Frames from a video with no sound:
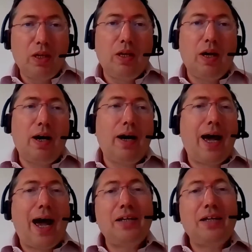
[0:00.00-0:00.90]

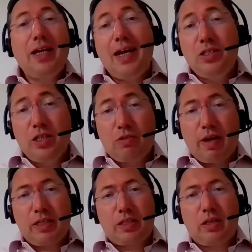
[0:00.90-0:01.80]
and
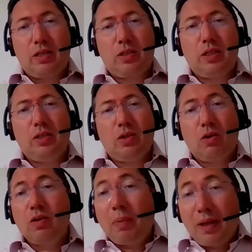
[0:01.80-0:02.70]
integrates those
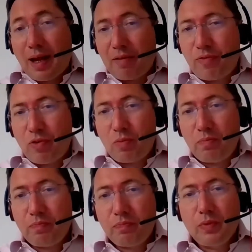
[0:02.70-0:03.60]
on a
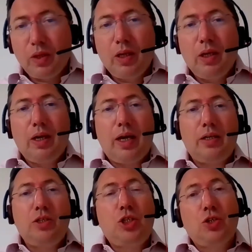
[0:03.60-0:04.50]
platform and
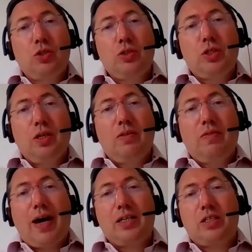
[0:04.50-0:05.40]
ensures
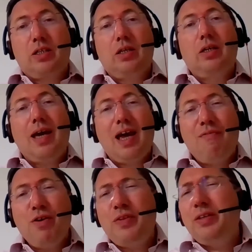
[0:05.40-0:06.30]
that
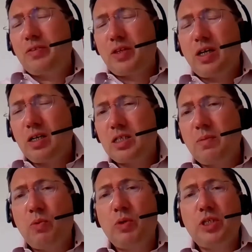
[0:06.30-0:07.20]
everything that the
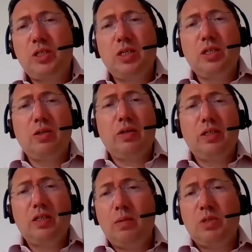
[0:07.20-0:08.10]
customer wishes to do in
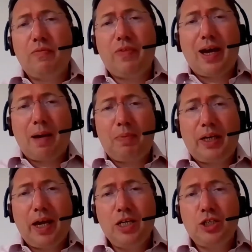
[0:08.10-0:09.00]
terms of their
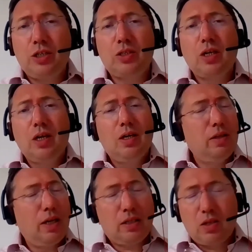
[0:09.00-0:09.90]
applications,
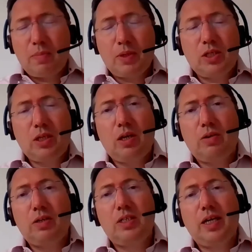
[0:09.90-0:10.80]
their
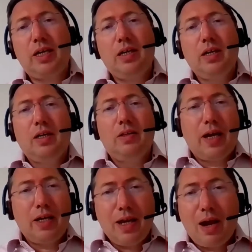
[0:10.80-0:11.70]
cybersecurity,
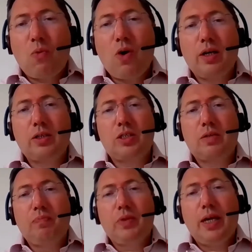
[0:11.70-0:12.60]
their networks,
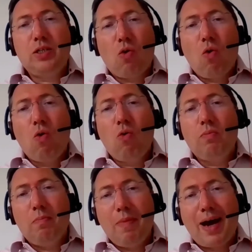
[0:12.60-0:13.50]
is all
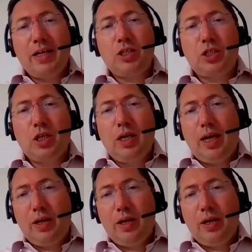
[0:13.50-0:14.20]
managed in a